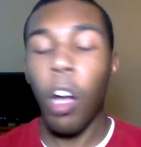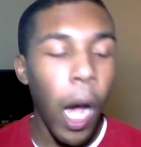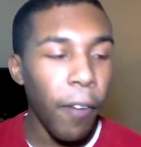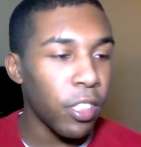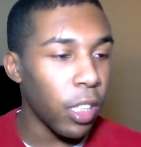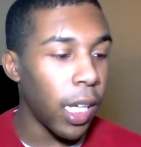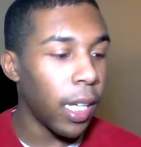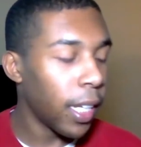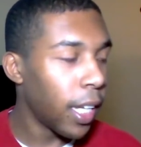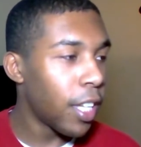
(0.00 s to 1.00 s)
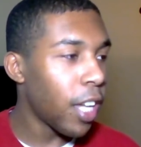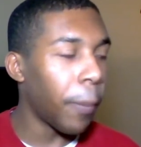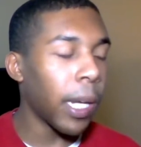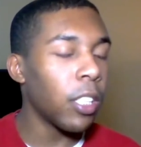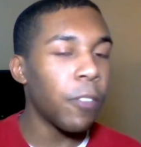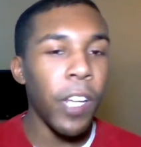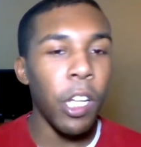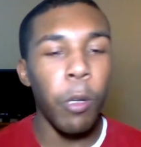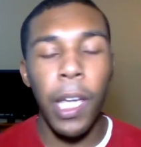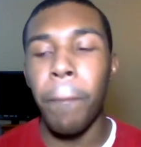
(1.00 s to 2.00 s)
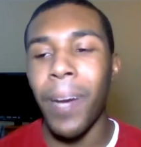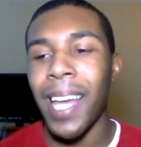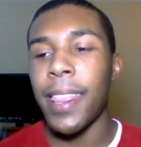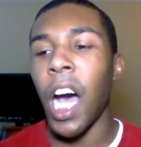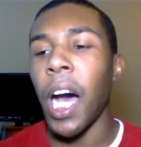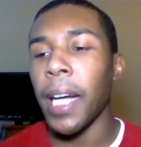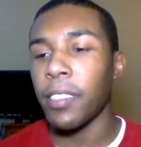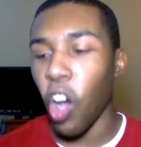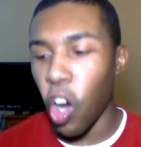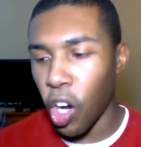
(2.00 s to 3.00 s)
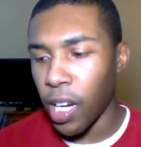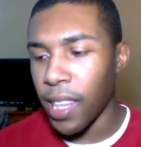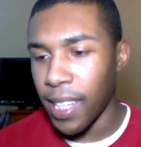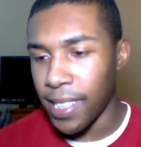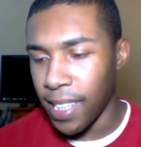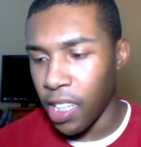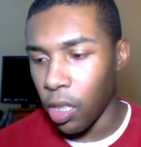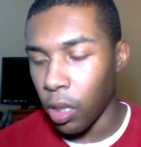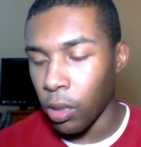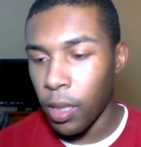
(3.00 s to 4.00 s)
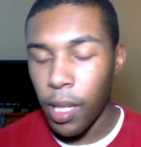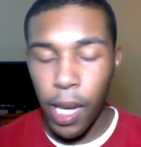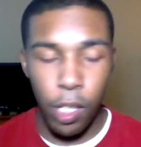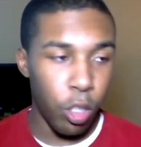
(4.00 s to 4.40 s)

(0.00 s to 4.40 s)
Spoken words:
So obviously, I'm making this video to get my thoughts on the deal.